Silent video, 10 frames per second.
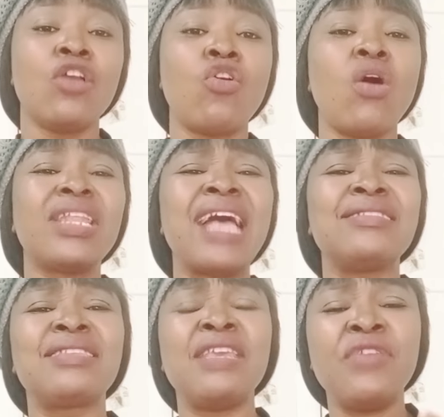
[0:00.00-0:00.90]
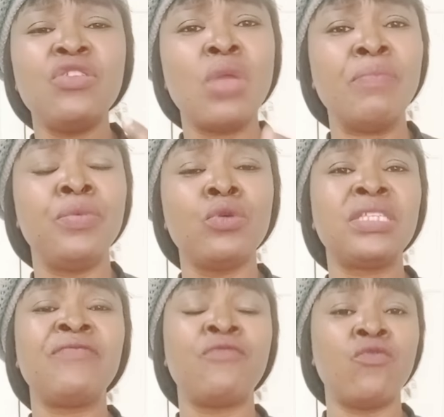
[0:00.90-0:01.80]
God has given you a
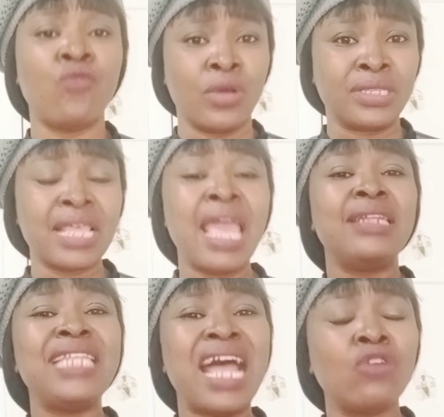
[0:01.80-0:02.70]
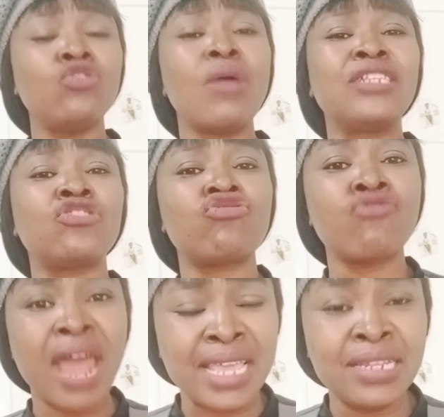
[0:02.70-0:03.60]
beautiful voice. Now you are
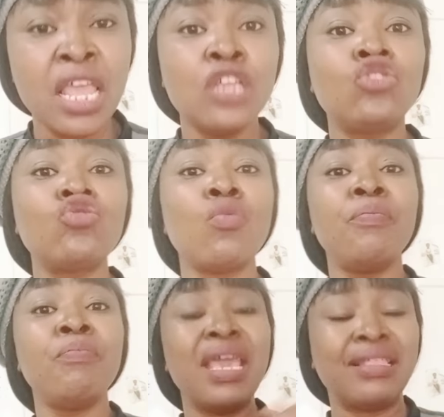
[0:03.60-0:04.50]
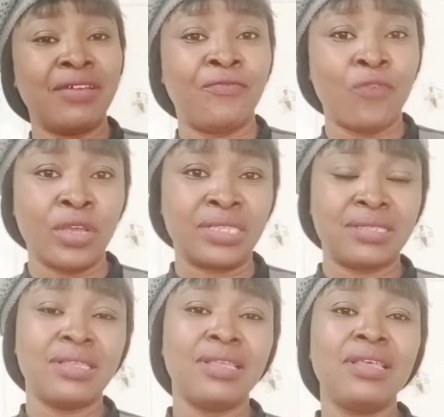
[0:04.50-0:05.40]
trying to make the
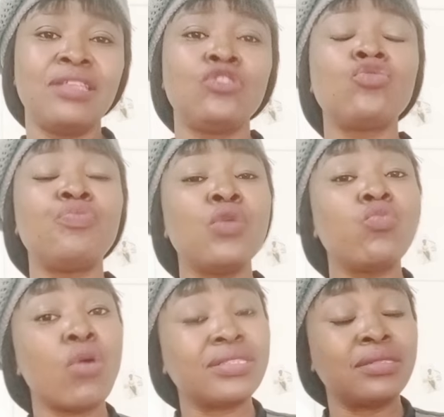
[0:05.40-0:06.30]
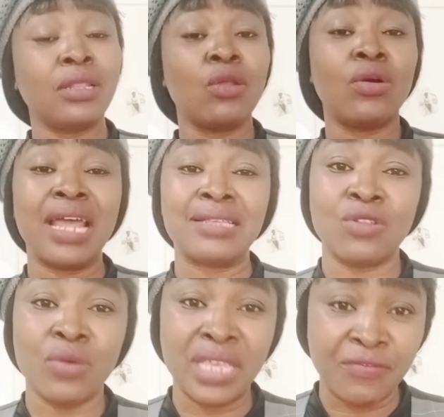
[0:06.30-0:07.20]
voice to be what the Lord has
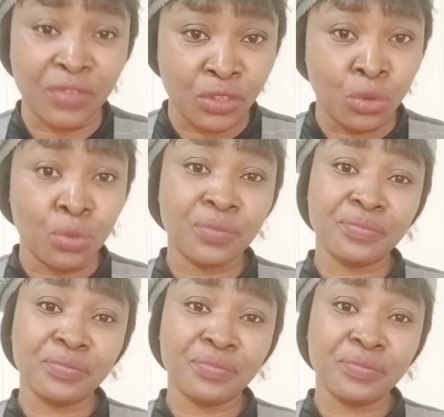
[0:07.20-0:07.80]
not given you.